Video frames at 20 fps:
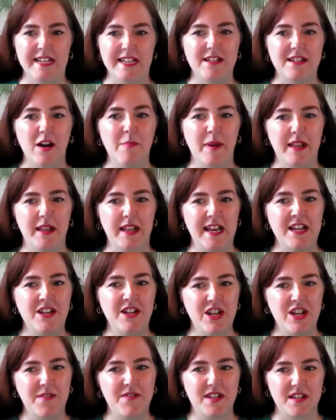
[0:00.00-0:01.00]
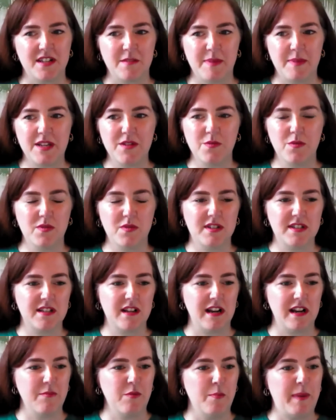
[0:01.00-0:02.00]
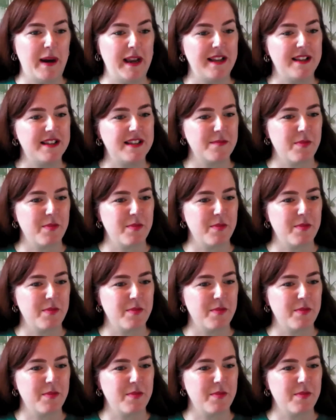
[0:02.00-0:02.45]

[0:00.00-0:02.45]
is hoping that it shifts us a bit towards a slightly more balanced